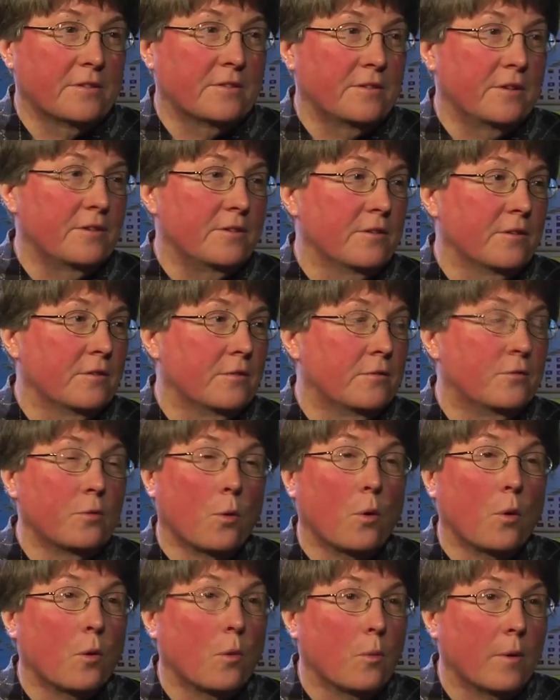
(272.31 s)
it's such a
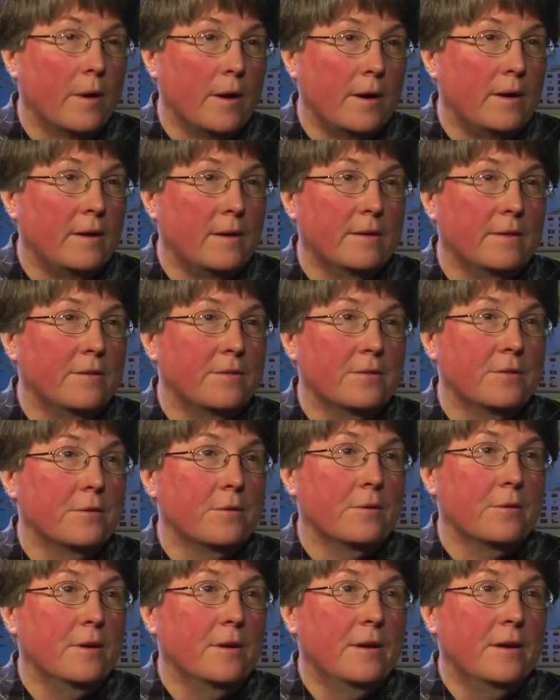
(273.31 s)
doorway
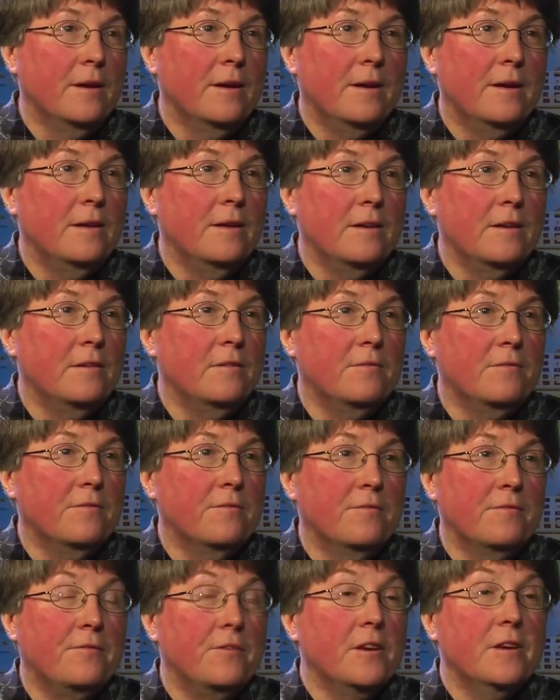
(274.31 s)
into any
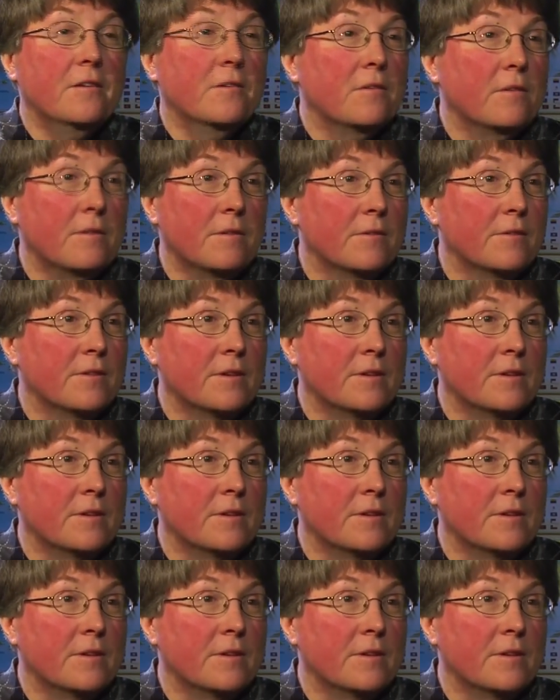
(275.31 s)
field of